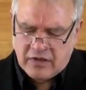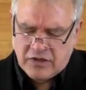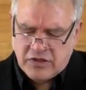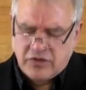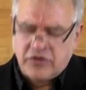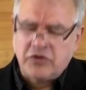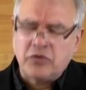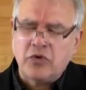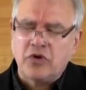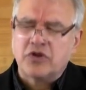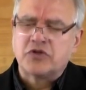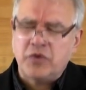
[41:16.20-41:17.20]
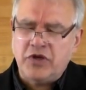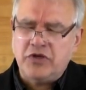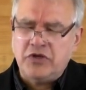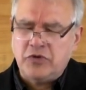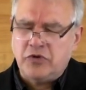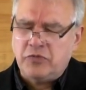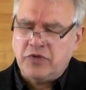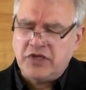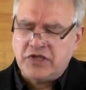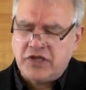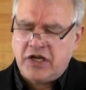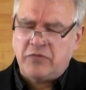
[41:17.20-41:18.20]
so that the works we do would be
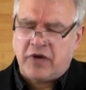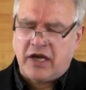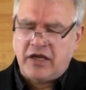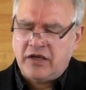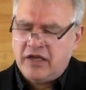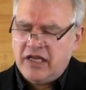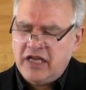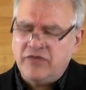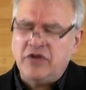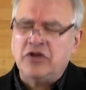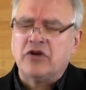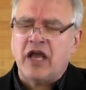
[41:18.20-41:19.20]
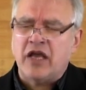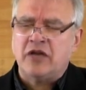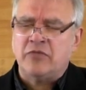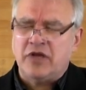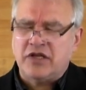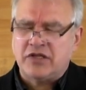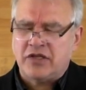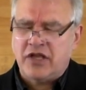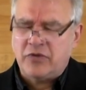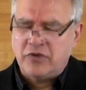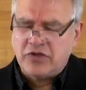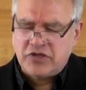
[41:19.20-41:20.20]
seen by even your enemies and they
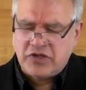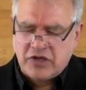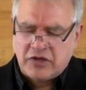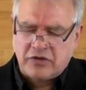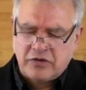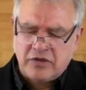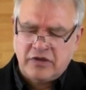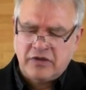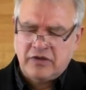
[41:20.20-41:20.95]
would still